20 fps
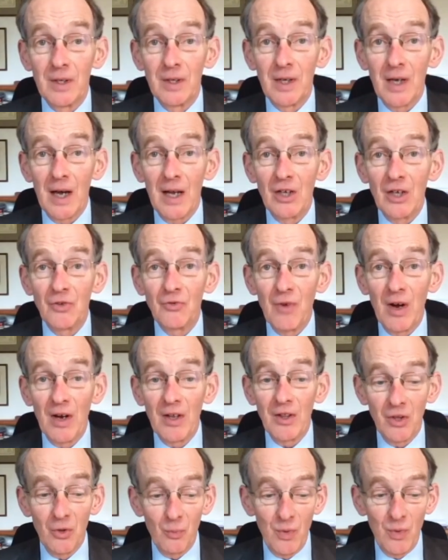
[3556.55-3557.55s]
And it's right
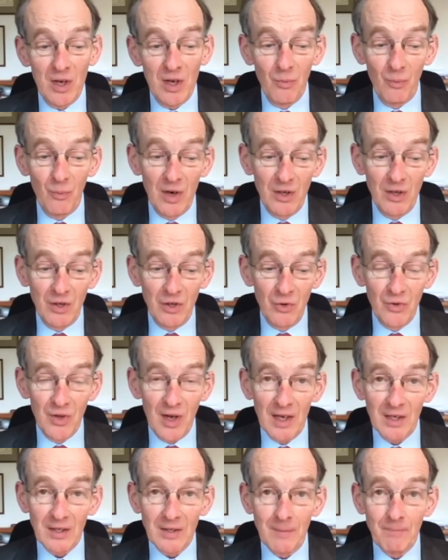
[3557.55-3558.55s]
that we do
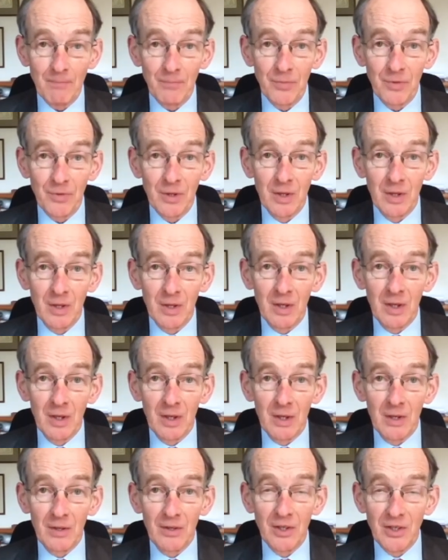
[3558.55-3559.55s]
that.
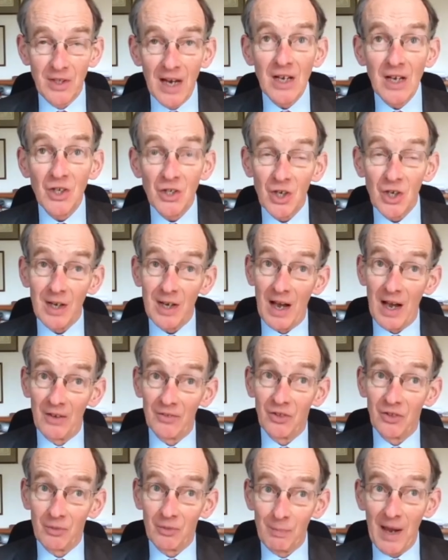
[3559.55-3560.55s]
The danger, I
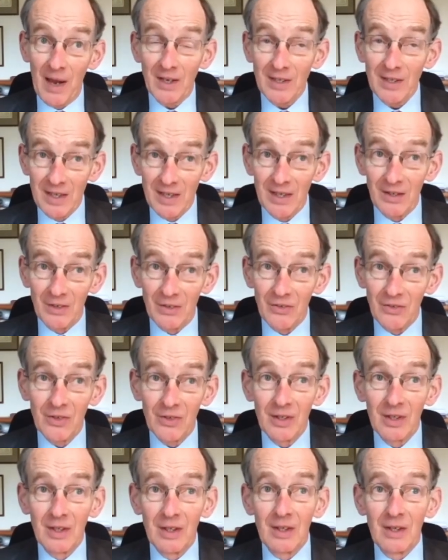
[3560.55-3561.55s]
suspect, is
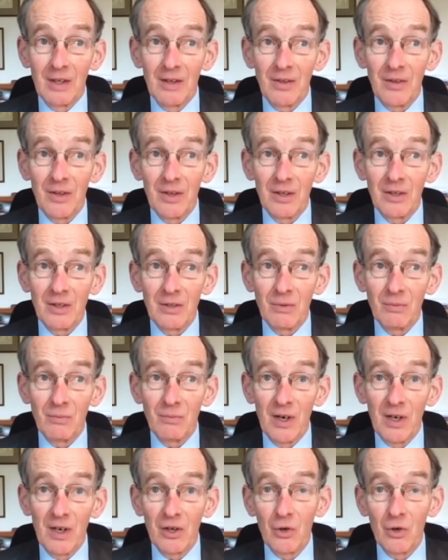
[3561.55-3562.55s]
that
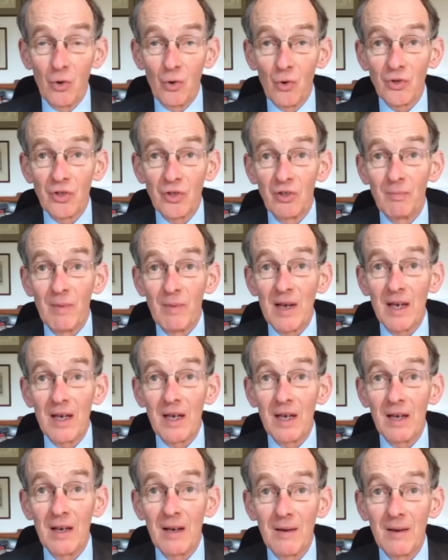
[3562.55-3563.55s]
when a court is
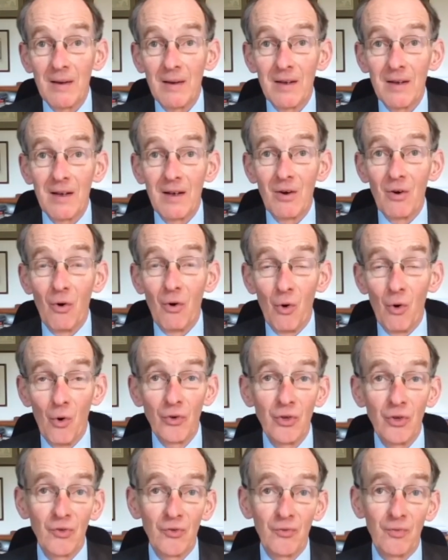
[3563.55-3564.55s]
making
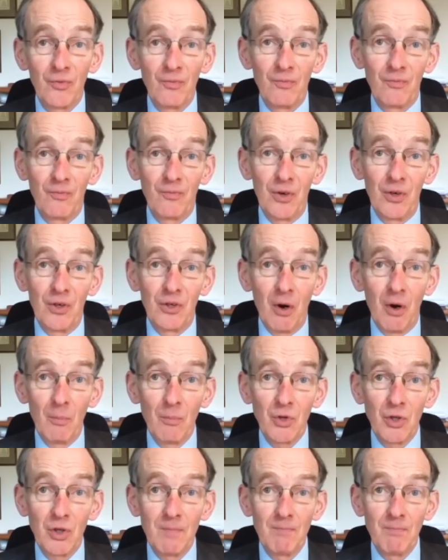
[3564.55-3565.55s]
orders for
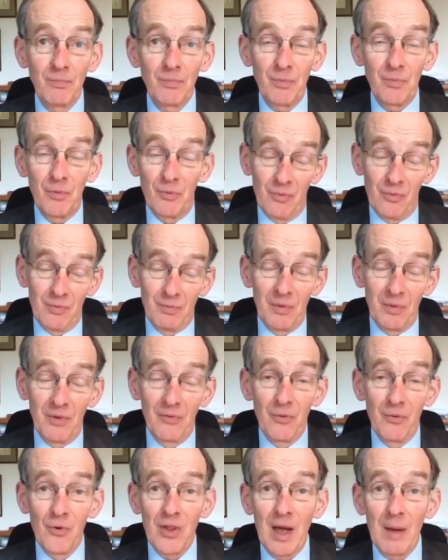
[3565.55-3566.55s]
adoption,
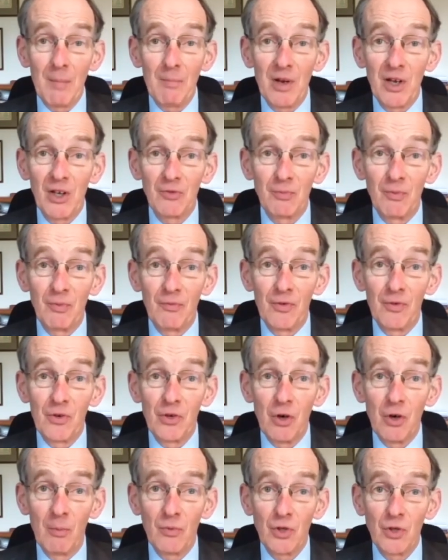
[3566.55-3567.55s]
before that placement for
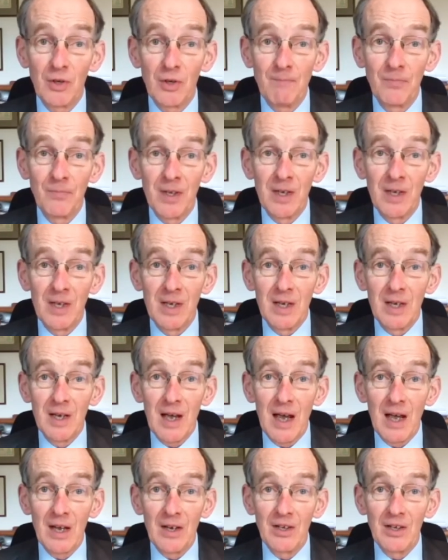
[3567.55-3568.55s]
adoption,
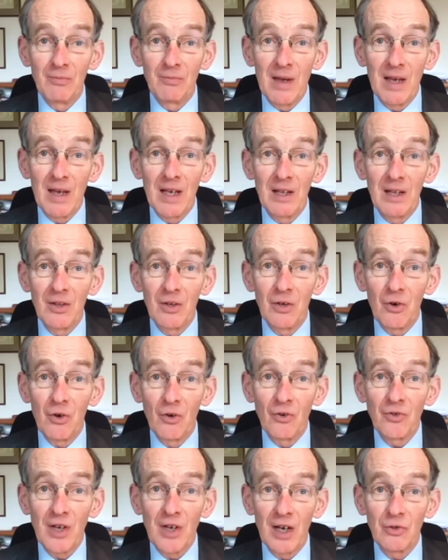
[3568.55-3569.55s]
and is making the
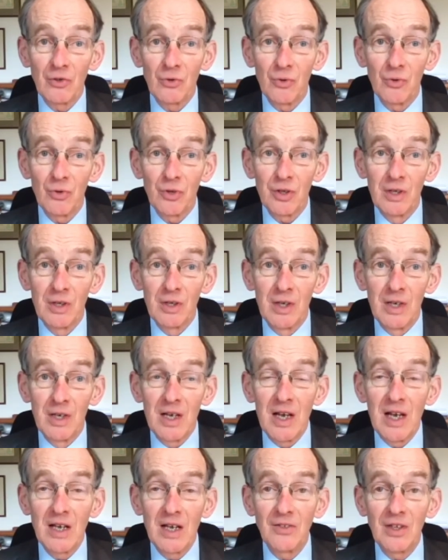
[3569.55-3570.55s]
contact order,
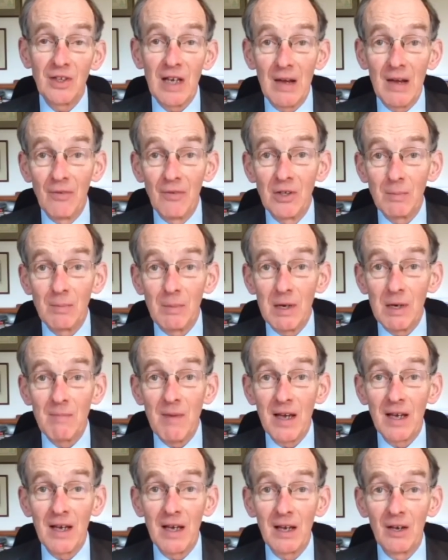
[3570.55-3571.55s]
it's inevitably
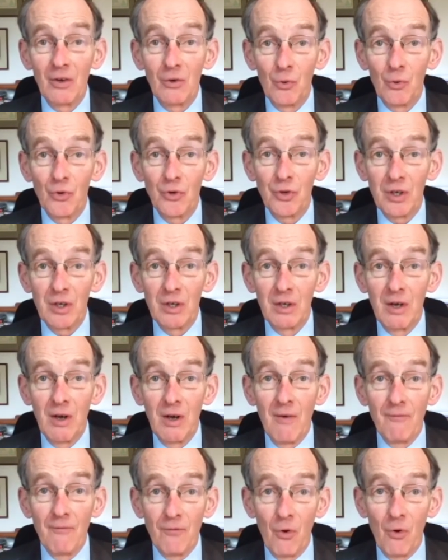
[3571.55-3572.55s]
making an order
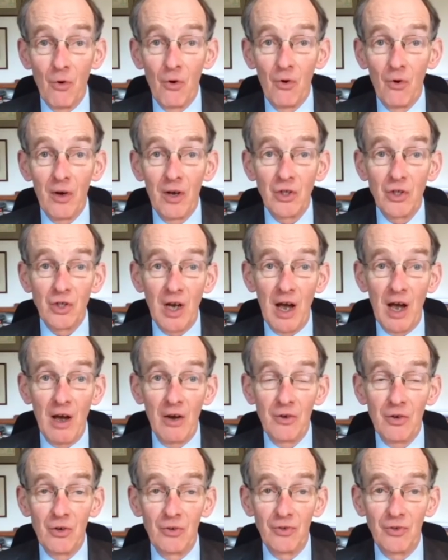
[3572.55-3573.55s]
for a
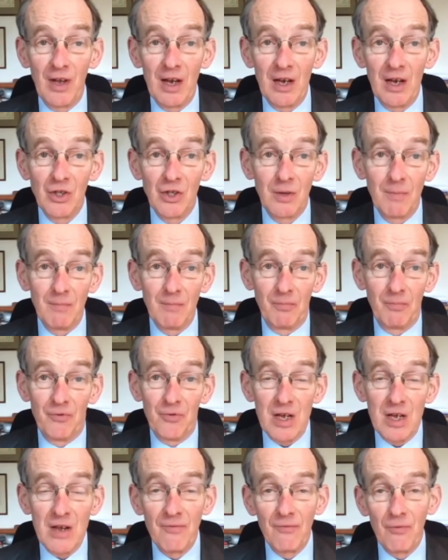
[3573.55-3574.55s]
child who's aged
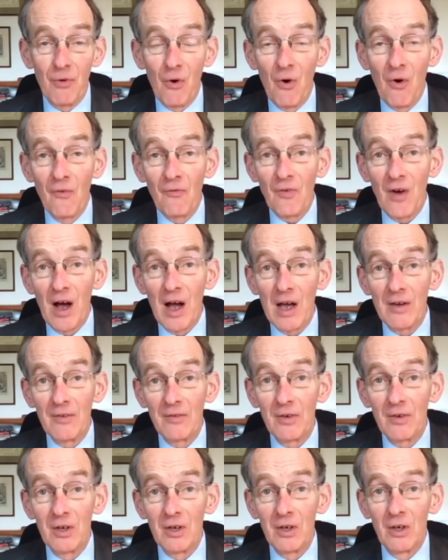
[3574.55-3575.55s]
3, 4, 5,
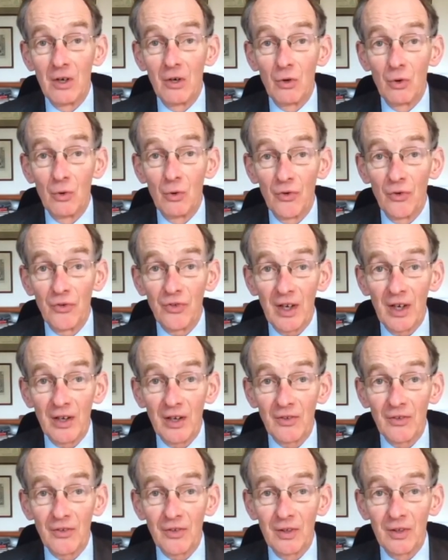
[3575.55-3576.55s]
or
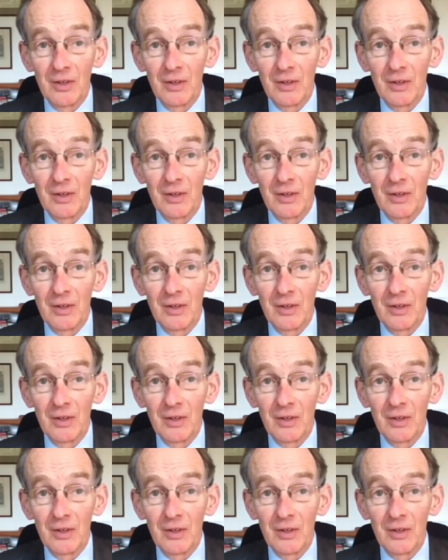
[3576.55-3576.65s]
6.